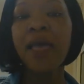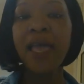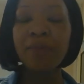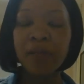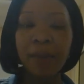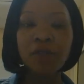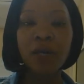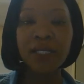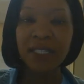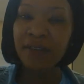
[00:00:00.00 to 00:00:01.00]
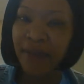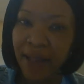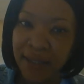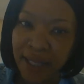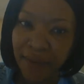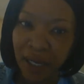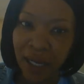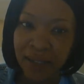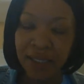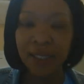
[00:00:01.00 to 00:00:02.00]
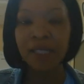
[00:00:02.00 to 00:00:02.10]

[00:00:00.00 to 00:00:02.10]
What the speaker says: and be able to identify the 7 continents,